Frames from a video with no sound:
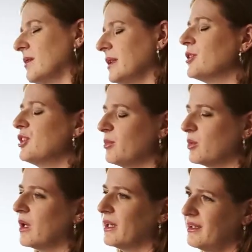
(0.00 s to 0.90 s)
The leadership
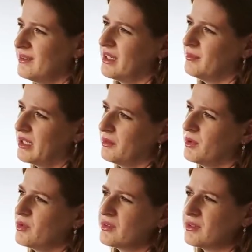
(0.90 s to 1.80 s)
qualities I admire
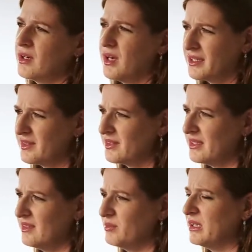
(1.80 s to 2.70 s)
most are
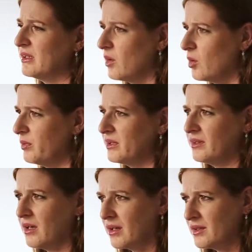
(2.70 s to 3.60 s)
honesty, being open
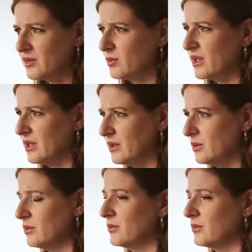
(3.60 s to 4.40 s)
and honest on what you do,